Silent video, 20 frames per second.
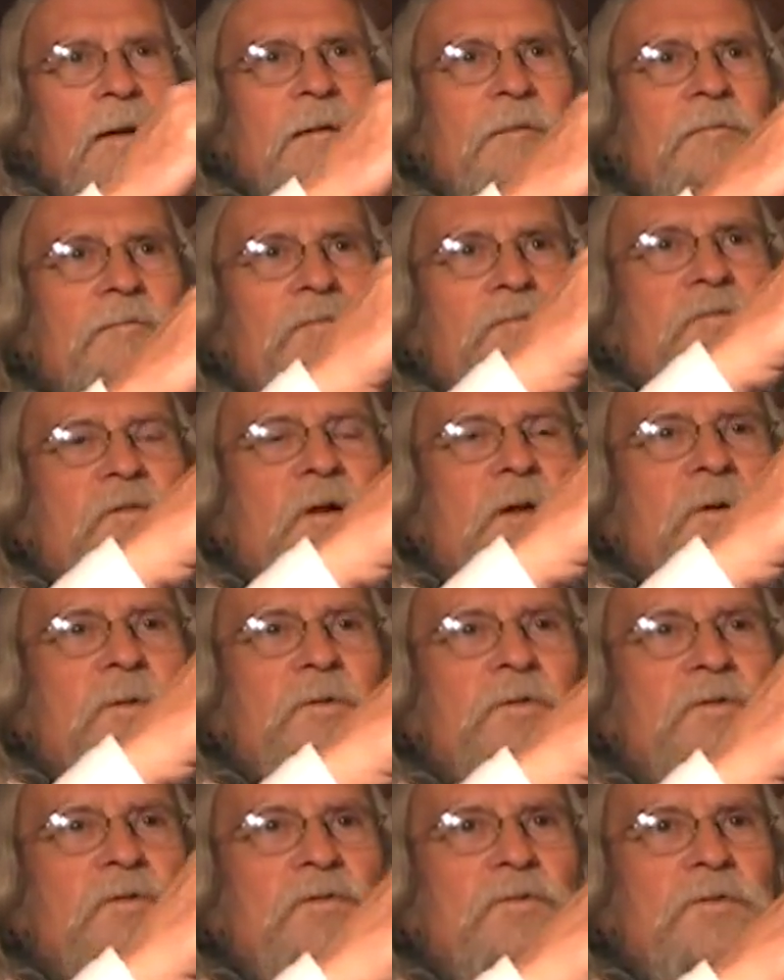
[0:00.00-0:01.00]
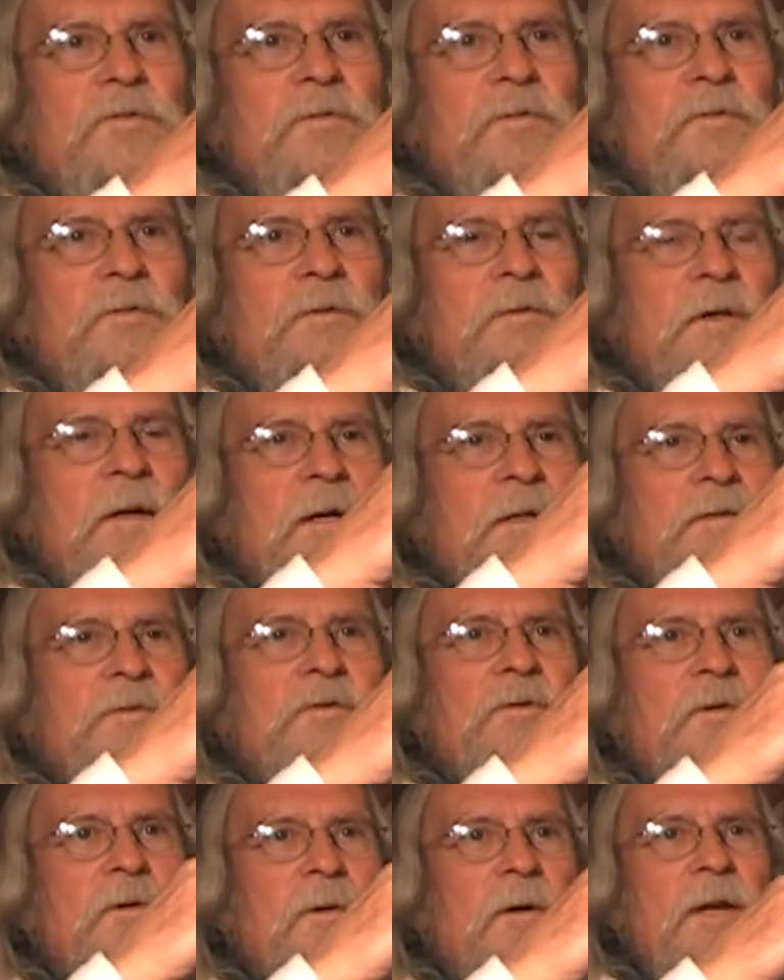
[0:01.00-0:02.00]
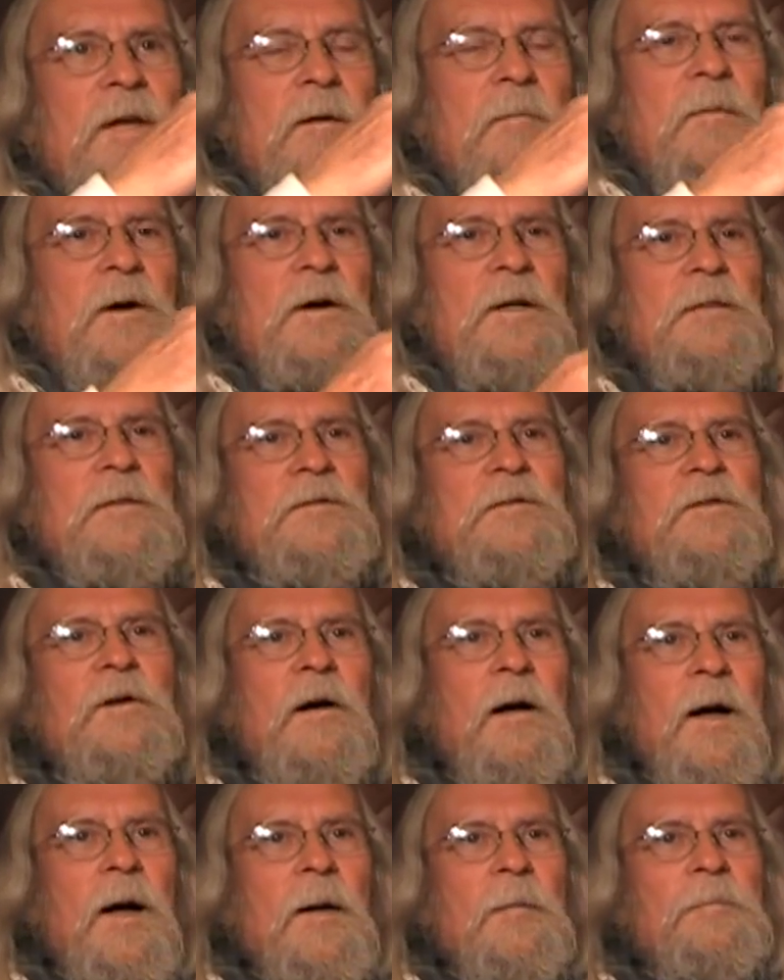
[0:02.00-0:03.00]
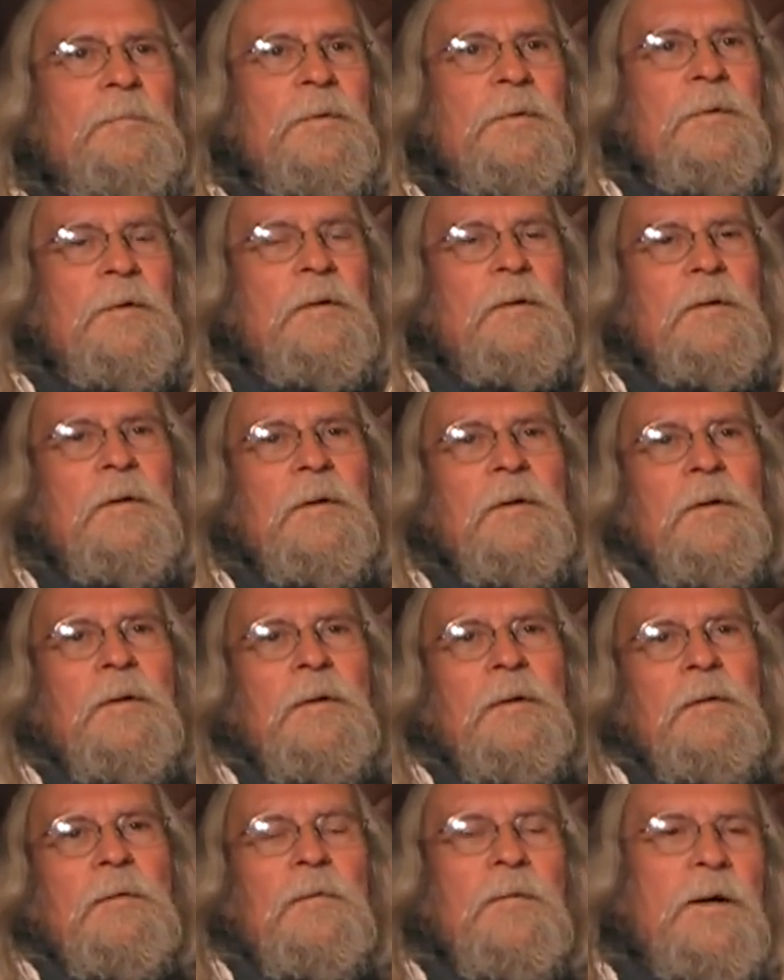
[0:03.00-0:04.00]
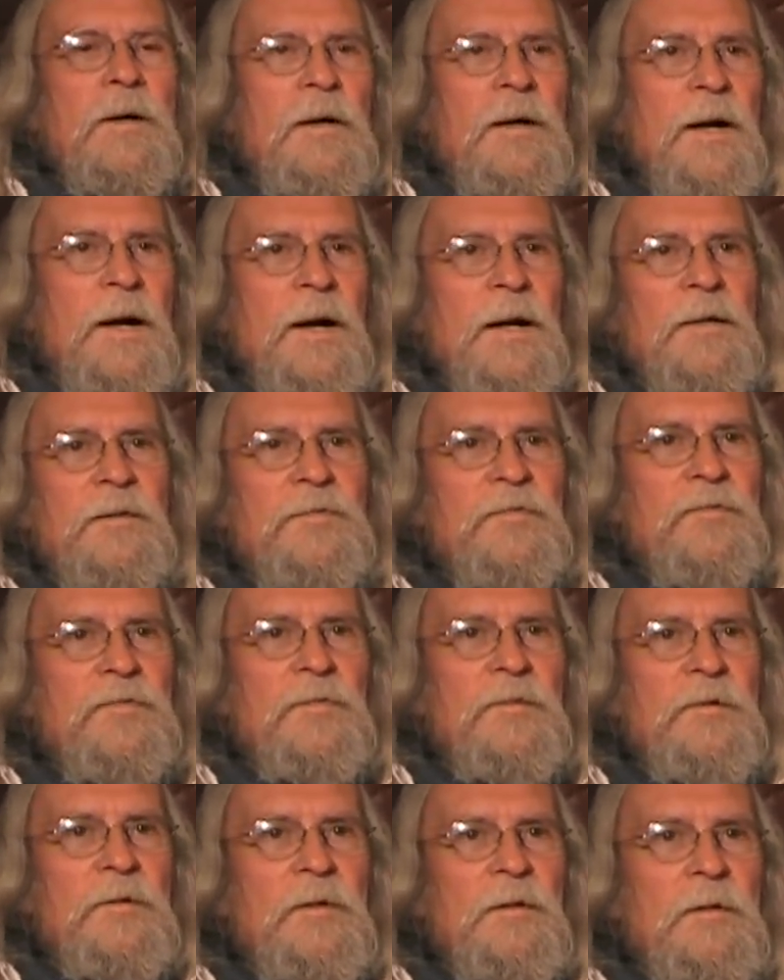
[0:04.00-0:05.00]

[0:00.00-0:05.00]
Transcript: floats its cream on the top, whereas